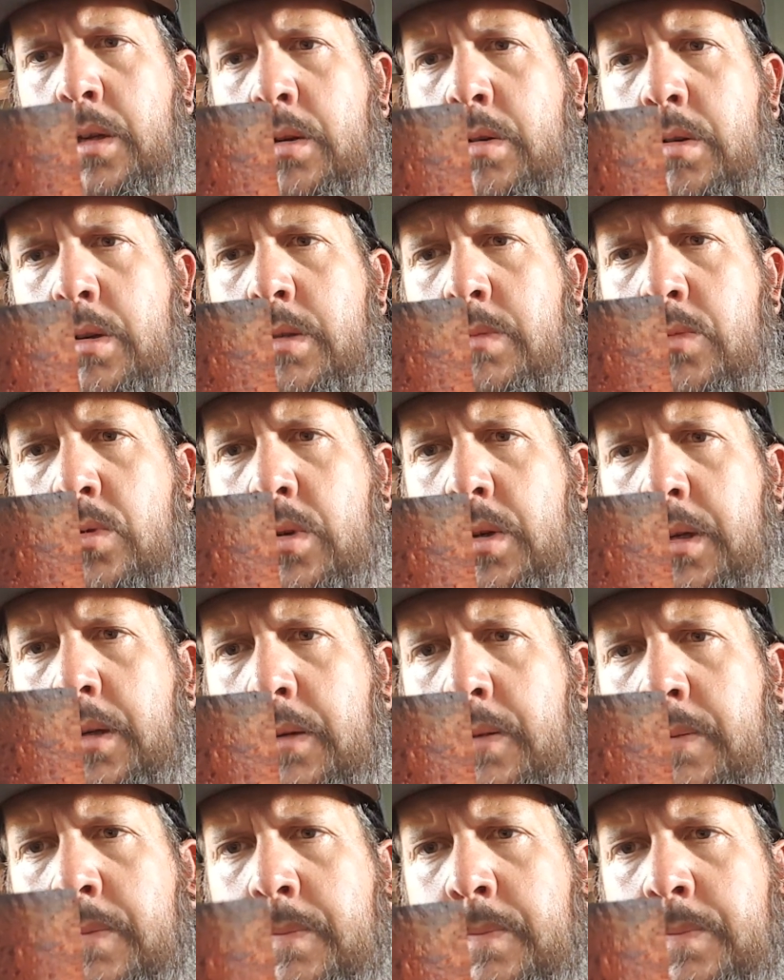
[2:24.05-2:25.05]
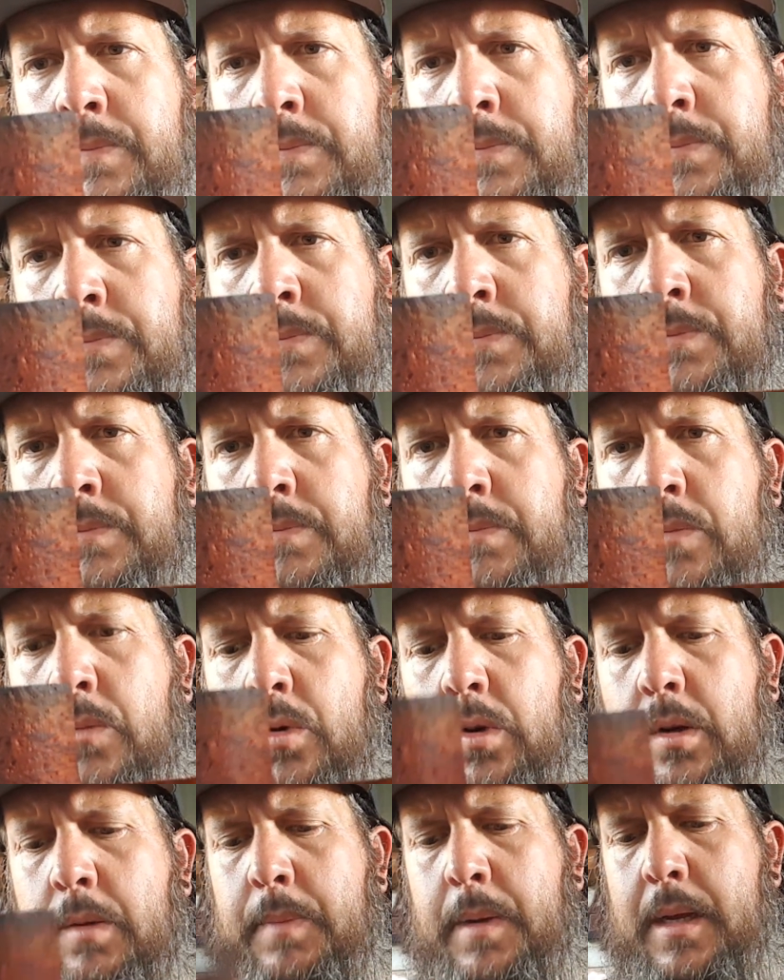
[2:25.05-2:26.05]
Chris Morgan.
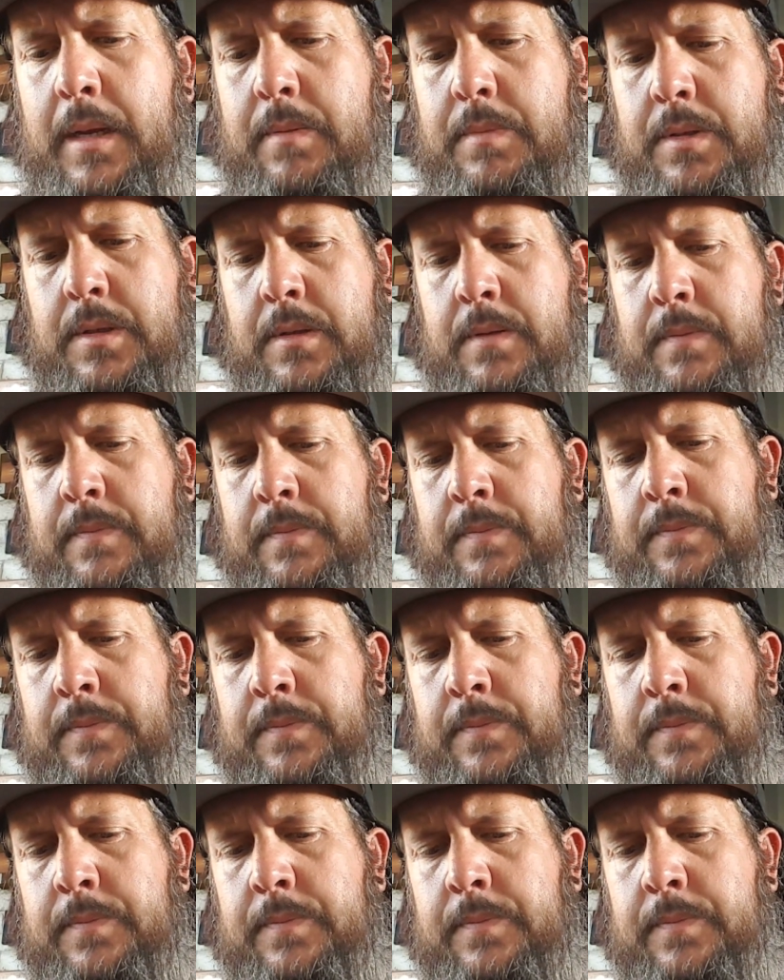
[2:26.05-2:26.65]
Morgan Pipes.